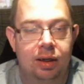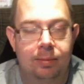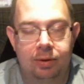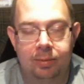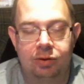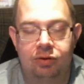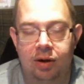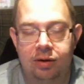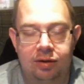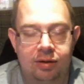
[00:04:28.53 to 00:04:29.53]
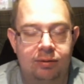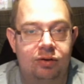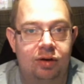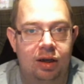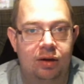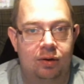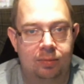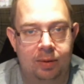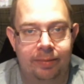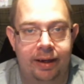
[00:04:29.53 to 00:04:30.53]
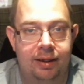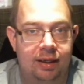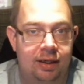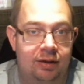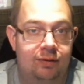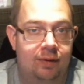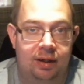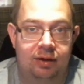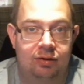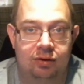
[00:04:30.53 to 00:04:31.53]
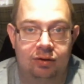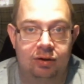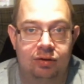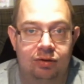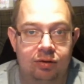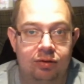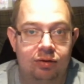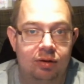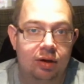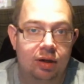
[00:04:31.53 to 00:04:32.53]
Pretty much the only thing which can hold me back is financial issues.